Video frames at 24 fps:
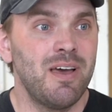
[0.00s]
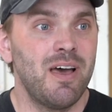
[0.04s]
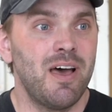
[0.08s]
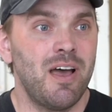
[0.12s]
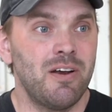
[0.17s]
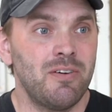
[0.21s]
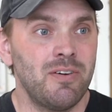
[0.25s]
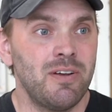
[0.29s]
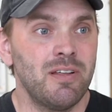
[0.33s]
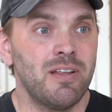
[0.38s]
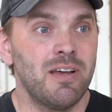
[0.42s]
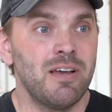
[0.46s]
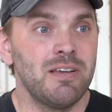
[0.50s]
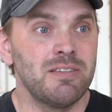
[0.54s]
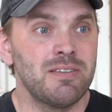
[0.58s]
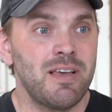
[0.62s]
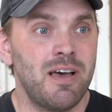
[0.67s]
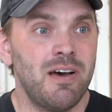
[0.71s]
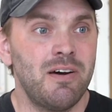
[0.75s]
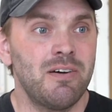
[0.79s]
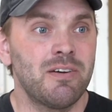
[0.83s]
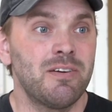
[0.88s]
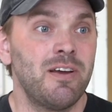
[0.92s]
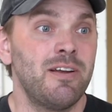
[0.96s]
I realized
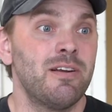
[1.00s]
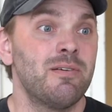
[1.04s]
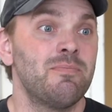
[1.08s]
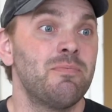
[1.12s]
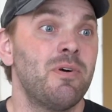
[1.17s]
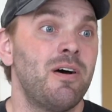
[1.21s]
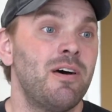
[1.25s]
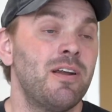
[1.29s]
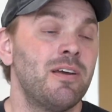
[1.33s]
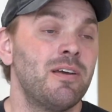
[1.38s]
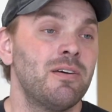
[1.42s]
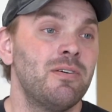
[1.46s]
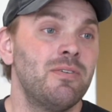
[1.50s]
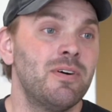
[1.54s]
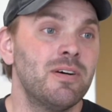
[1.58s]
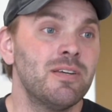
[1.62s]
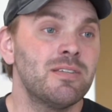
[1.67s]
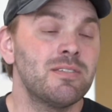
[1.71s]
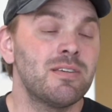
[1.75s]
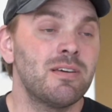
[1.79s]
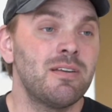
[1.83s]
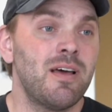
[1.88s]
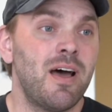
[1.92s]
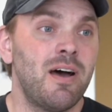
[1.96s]
how great a product it
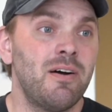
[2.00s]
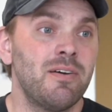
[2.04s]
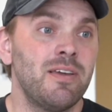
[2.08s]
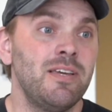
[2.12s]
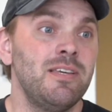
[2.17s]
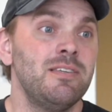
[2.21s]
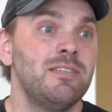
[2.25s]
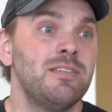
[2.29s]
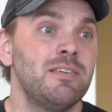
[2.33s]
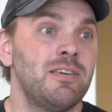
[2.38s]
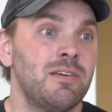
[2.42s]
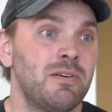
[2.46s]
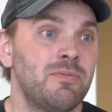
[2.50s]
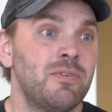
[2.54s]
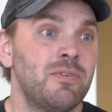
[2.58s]
was and how easy it